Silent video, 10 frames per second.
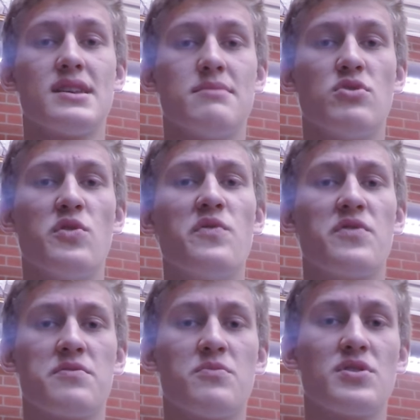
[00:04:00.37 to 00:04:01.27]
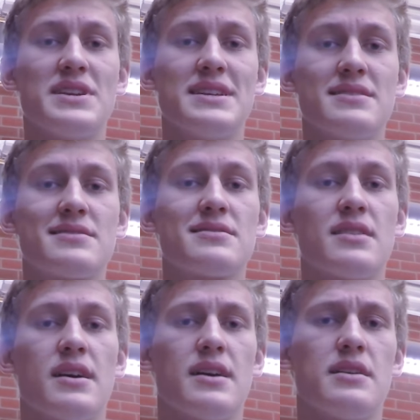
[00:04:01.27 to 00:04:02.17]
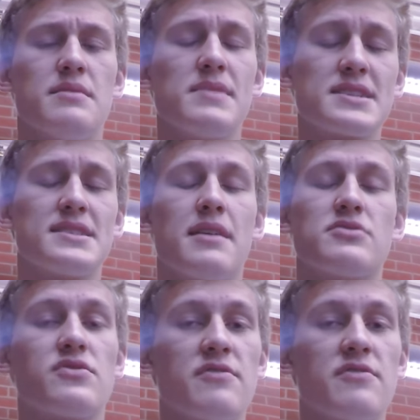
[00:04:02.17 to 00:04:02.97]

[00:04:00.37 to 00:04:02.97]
and move with more ease. It makes that sort